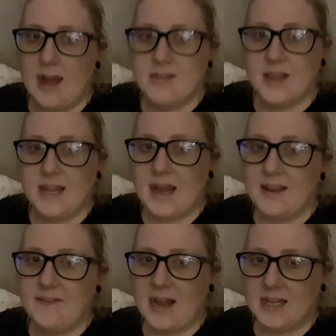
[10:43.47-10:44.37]
and then
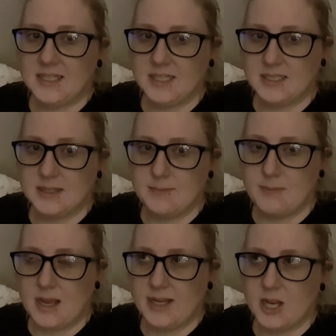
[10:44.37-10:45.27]
I've added
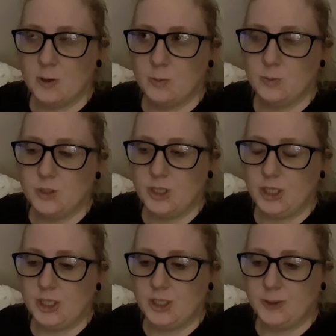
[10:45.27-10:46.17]
my own
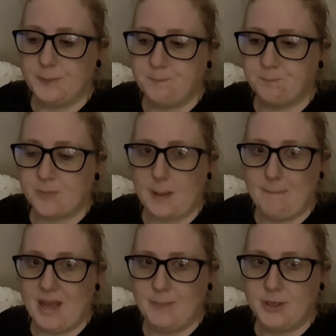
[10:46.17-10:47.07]
um,
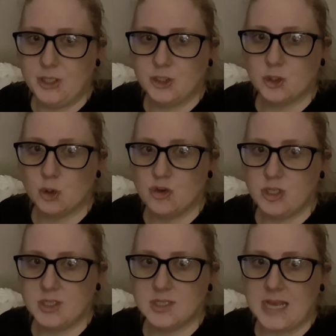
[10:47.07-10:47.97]
peppers,
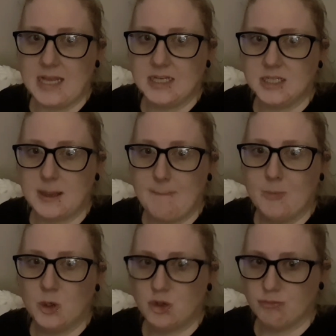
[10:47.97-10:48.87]
onions, and
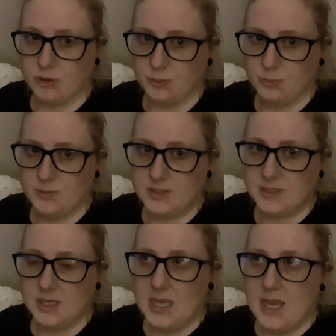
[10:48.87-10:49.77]
mushrooms.
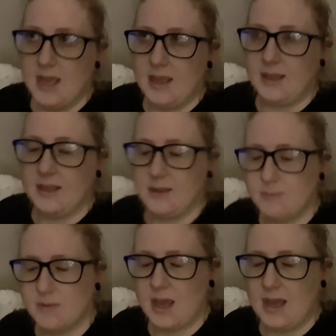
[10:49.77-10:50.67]

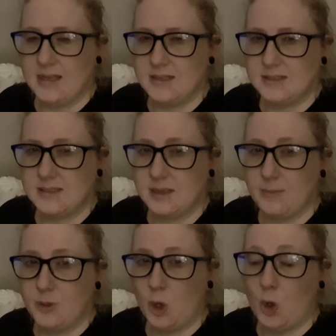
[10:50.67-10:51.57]
Um, and
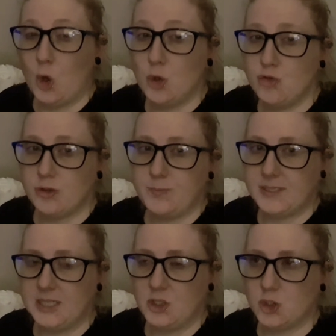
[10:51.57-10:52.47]
I'm not
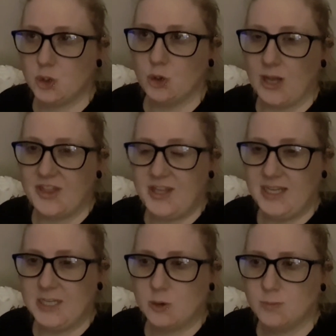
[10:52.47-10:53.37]
100% sure. I
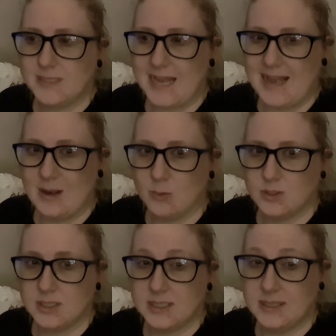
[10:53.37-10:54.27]
think it comes
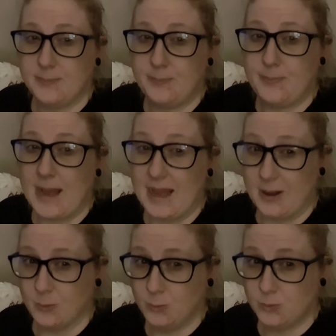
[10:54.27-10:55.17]
out at
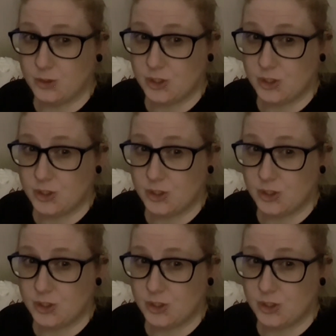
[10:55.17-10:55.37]
about,